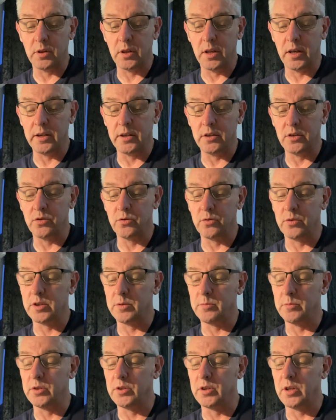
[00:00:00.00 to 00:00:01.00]
lighten Joey's
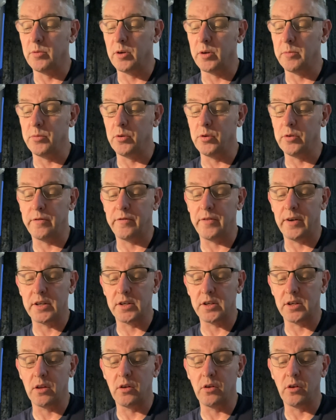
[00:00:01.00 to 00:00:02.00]
mood. They were both fans
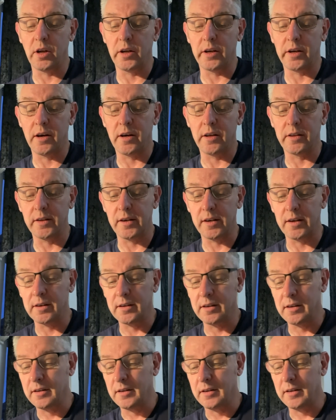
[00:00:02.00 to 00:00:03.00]
of Laurel and Hardy
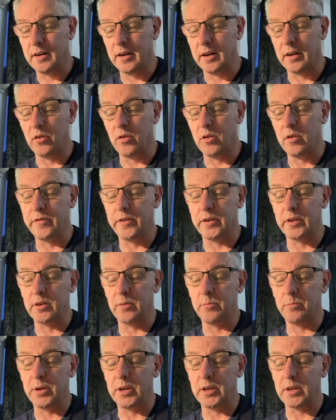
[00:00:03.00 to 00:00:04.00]
and often
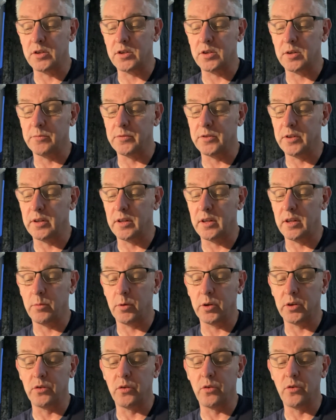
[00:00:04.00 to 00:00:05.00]
compared something that they were
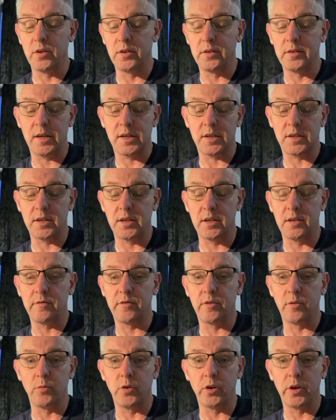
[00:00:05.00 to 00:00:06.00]
doing to a scene
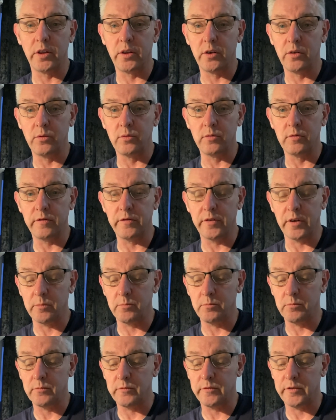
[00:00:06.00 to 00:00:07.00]
from one of the old
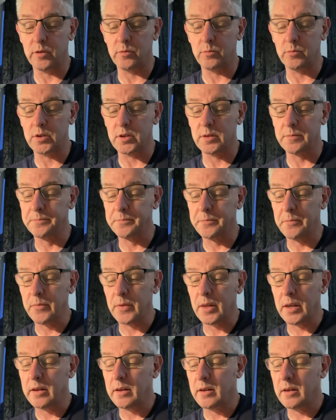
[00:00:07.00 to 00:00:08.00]
films.
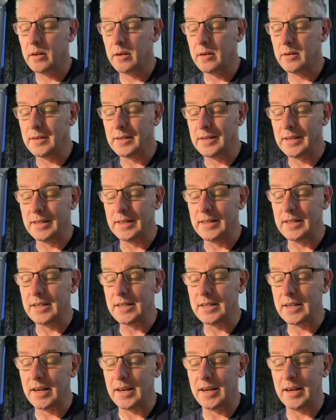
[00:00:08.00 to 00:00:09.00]
In
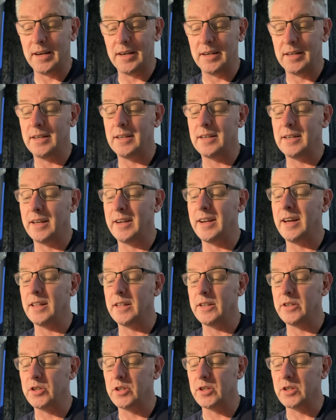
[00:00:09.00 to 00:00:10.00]
these
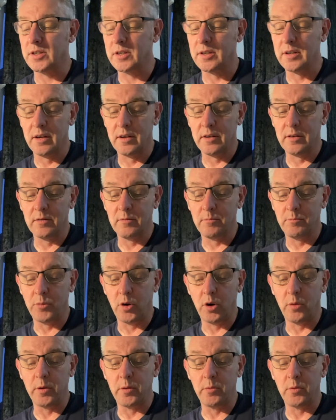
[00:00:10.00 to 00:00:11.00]
analogies,
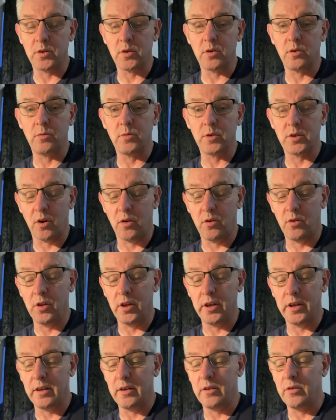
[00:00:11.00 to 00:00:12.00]
Bobby was always
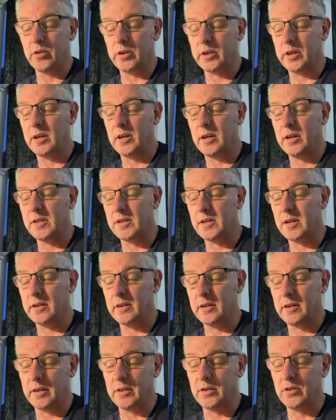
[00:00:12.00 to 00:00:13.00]
Ollie the organiser
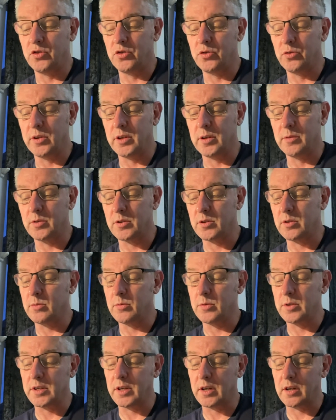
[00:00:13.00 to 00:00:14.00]
and Joey was
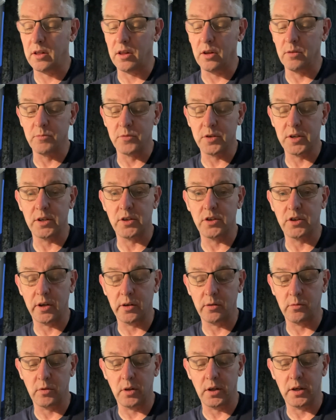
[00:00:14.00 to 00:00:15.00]
always the clumsy
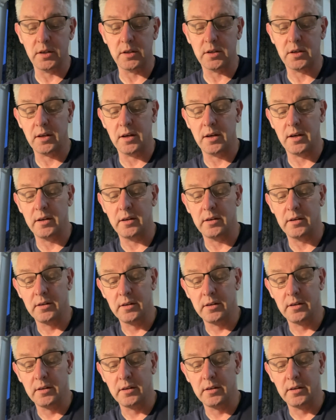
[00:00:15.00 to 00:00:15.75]
childlike Stan.